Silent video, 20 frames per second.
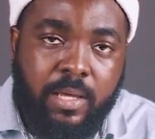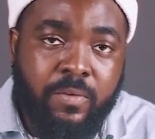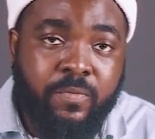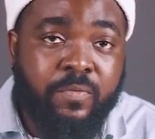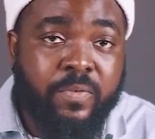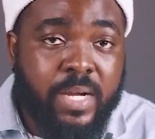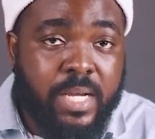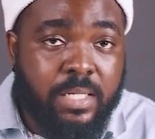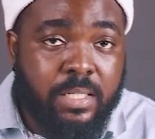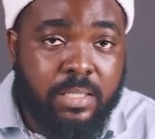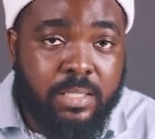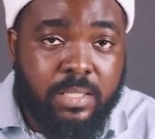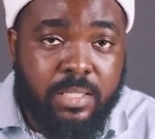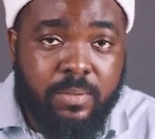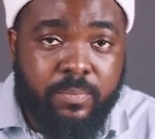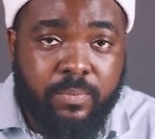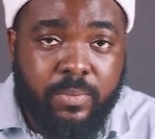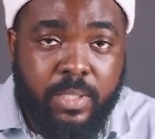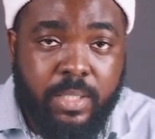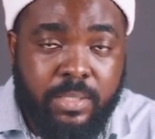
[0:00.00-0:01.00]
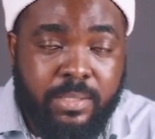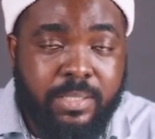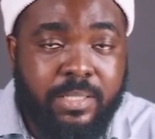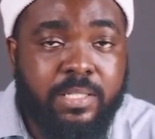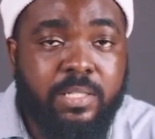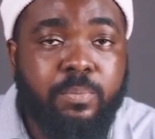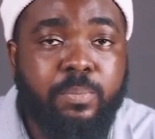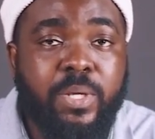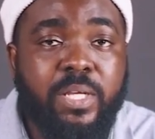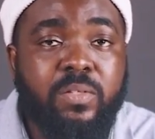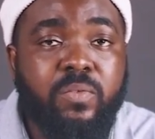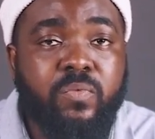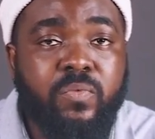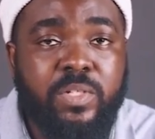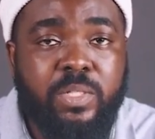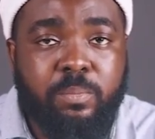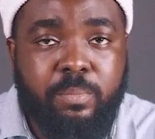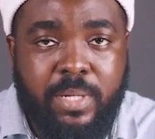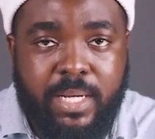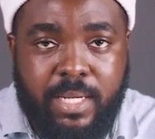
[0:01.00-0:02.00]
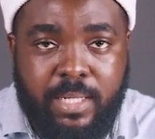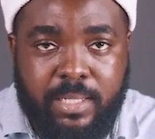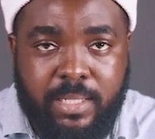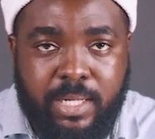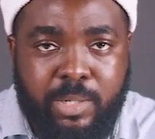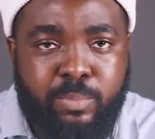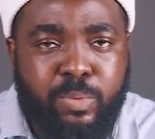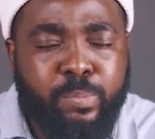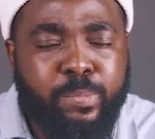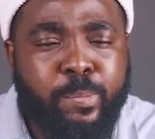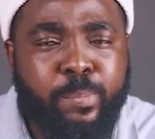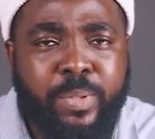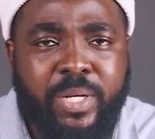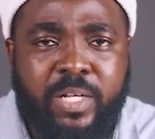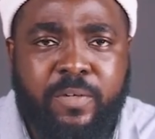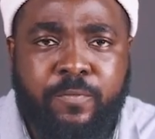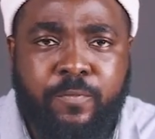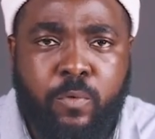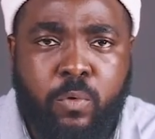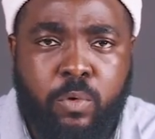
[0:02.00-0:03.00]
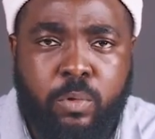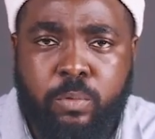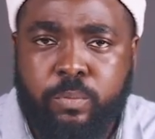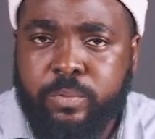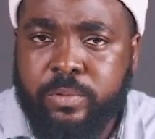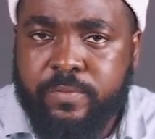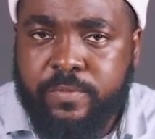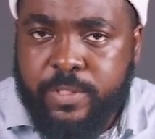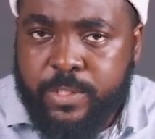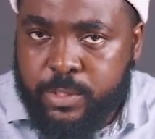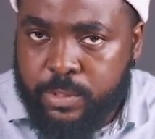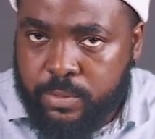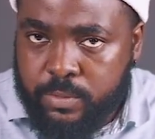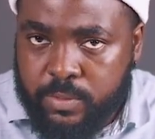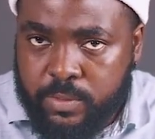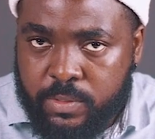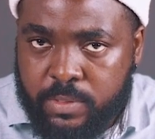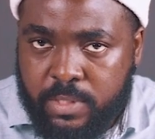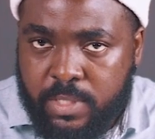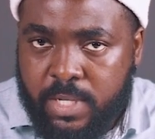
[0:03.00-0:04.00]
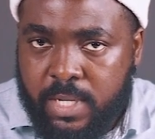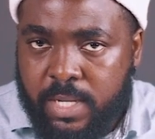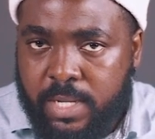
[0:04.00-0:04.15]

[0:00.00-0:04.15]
And finally, anticipate feedback and be prepared for revisions,